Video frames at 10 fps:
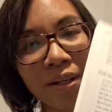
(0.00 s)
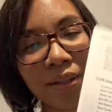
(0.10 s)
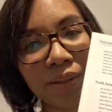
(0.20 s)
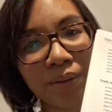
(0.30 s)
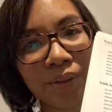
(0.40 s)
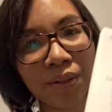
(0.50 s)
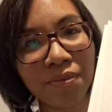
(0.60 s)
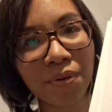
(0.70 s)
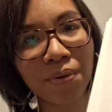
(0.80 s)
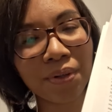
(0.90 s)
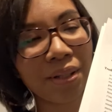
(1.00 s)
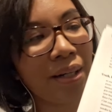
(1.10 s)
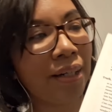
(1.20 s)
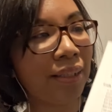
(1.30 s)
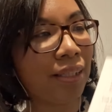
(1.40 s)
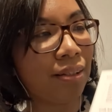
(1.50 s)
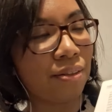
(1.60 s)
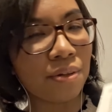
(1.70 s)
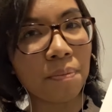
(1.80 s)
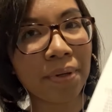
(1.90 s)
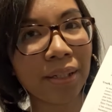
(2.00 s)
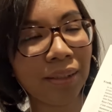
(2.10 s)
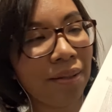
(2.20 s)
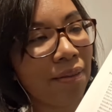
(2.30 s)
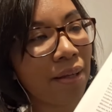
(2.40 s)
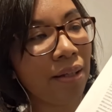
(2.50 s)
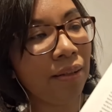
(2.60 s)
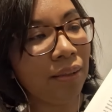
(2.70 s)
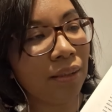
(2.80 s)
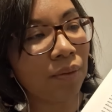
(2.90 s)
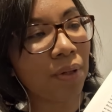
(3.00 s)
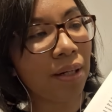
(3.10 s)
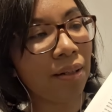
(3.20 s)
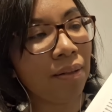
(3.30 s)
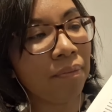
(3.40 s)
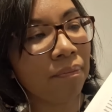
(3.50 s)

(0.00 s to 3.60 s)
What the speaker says: It's also organized into topics and things as well.